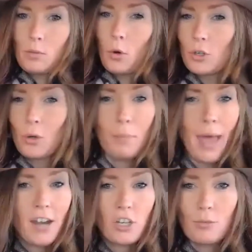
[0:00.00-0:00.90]
so a
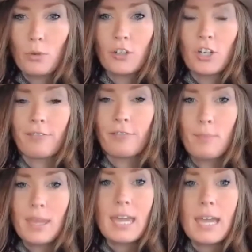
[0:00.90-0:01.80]
passion project for
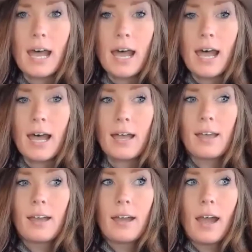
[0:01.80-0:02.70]
me.
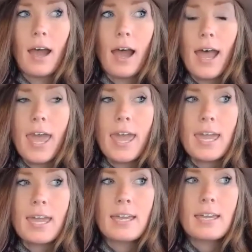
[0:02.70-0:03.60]

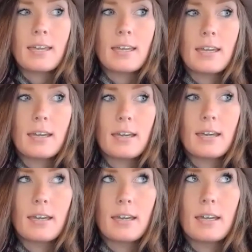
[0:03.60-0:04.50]
I
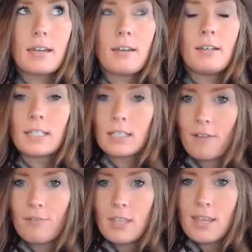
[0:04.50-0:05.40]

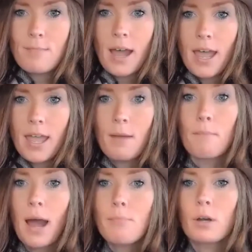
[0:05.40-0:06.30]
discovered that
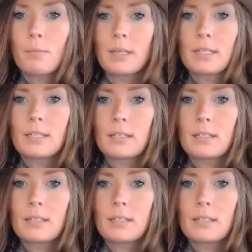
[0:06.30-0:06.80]
my purpose